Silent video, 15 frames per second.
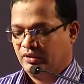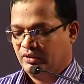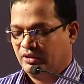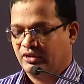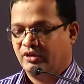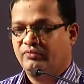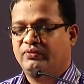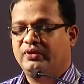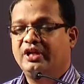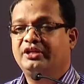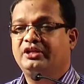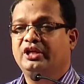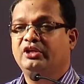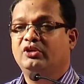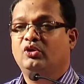
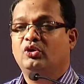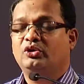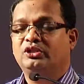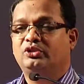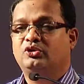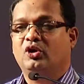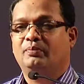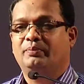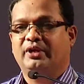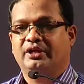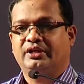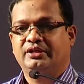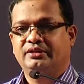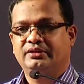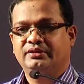reflecting on the topic.
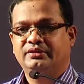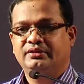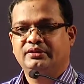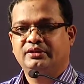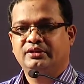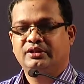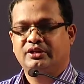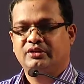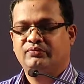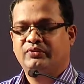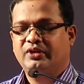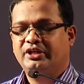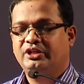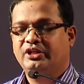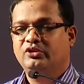
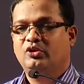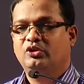Reflecting